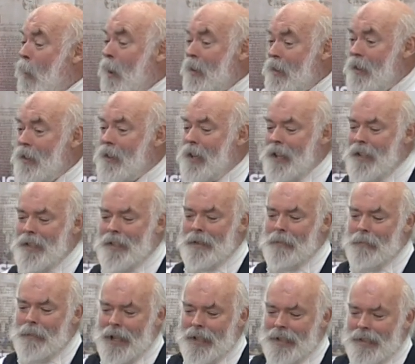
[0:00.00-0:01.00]
one of the things
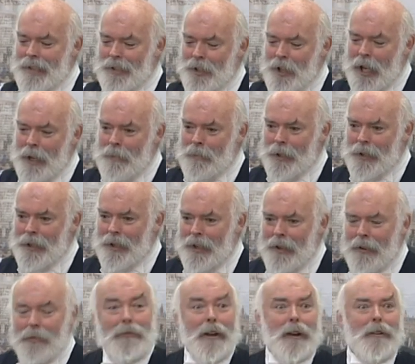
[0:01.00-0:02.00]
that makes the chamber
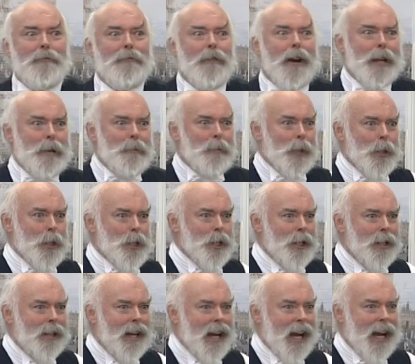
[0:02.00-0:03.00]
very vibrant
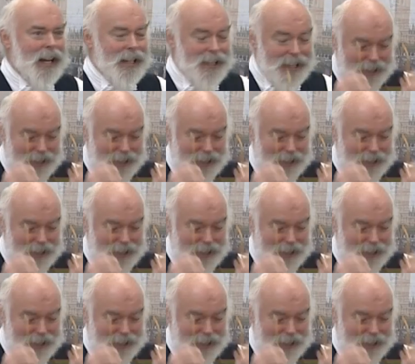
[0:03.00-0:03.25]
and